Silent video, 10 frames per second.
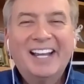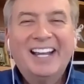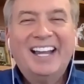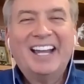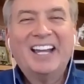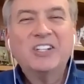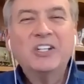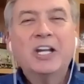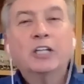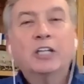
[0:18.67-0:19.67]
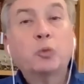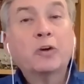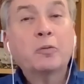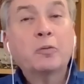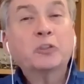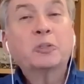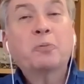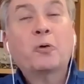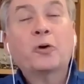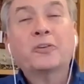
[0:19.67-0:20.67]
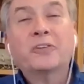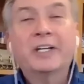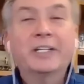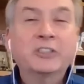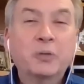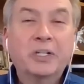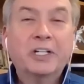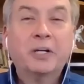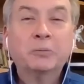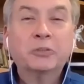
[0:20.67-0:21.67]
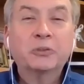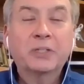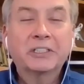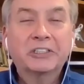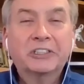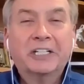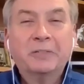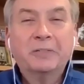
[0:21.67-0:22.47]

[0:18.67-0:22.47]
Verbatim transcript: And it's one of the most important things when it comes to real estate.